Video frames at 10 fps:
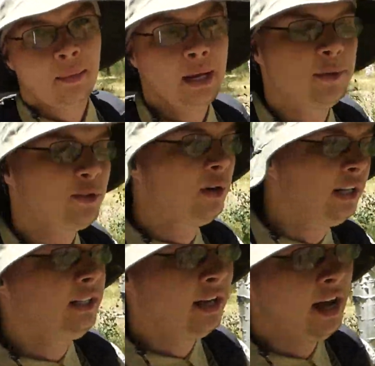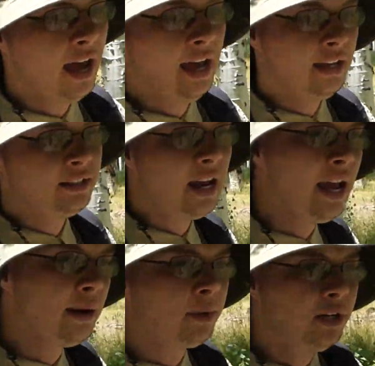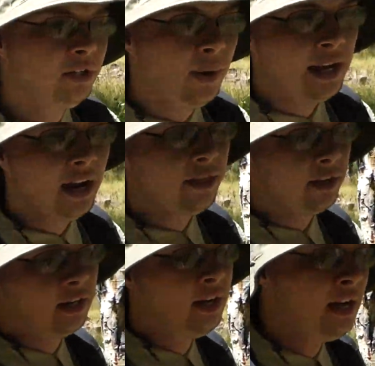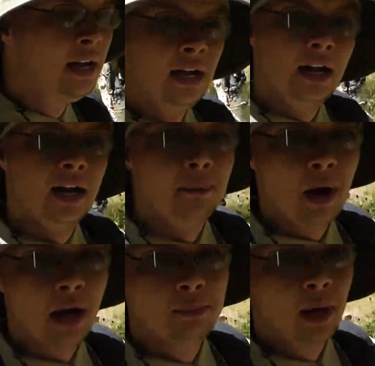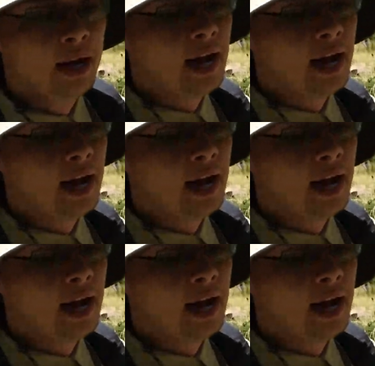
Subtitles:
My name is Roland, and today I'm going to do another mock bug